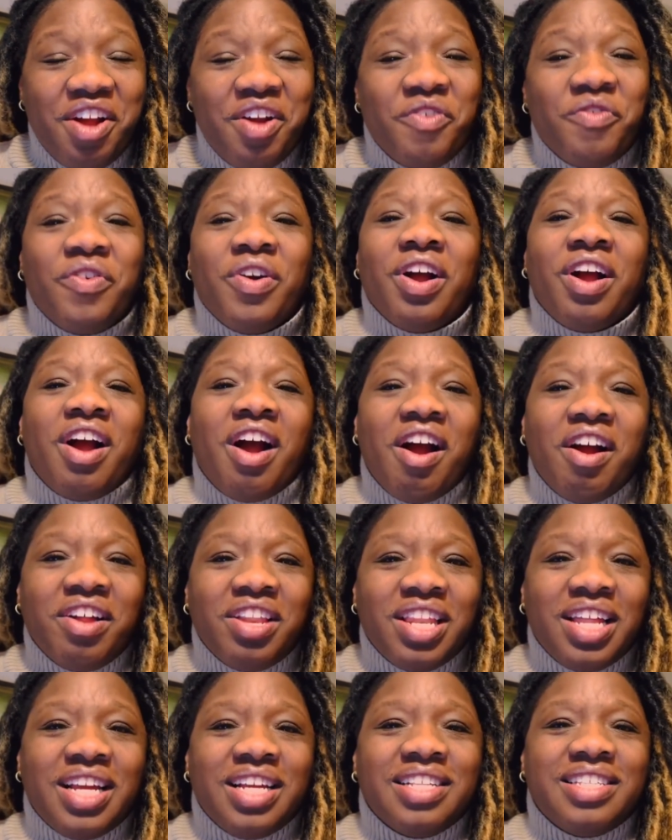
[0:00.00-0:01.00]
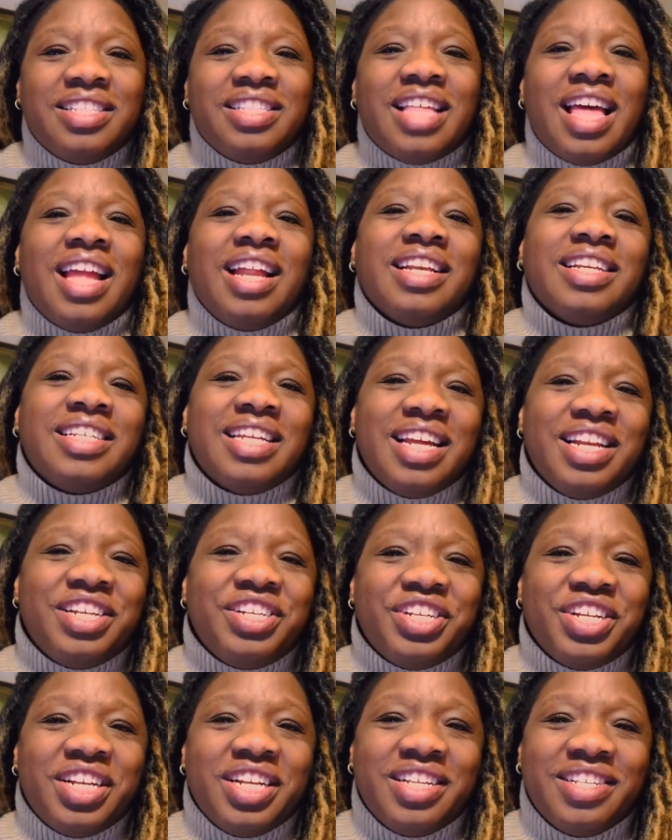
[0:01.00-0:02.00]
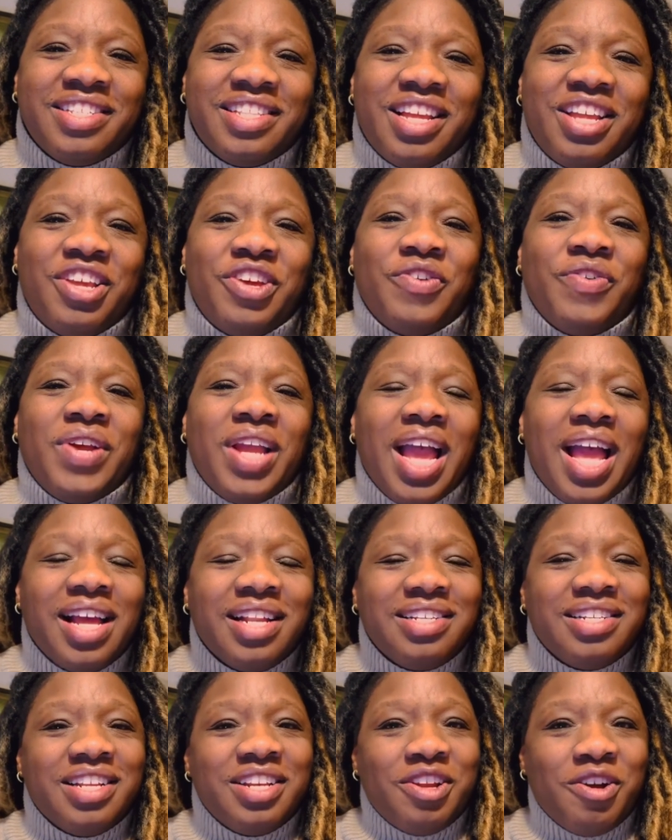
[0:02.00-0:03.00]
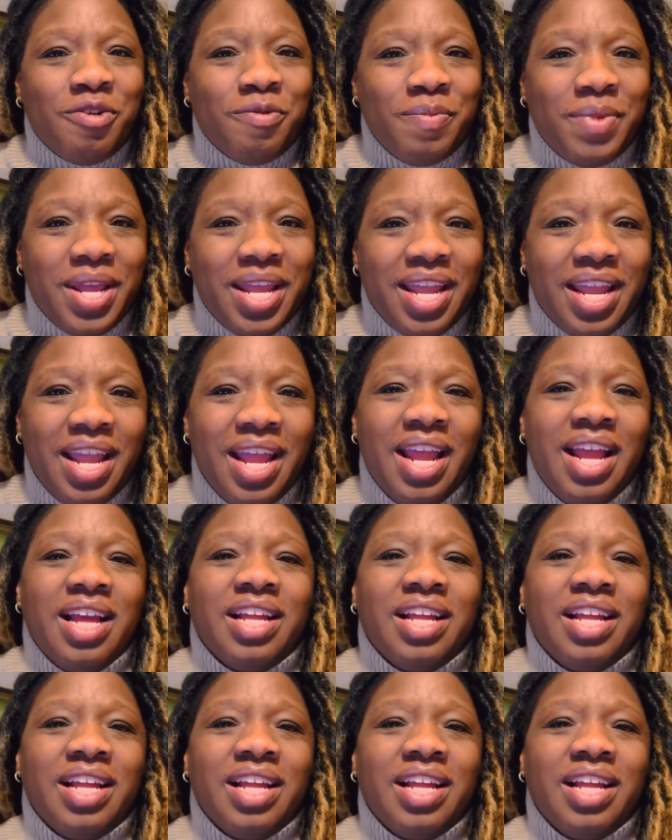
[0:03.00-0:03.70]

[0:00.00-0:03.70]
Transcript: Regardless, the intention is that you get to know me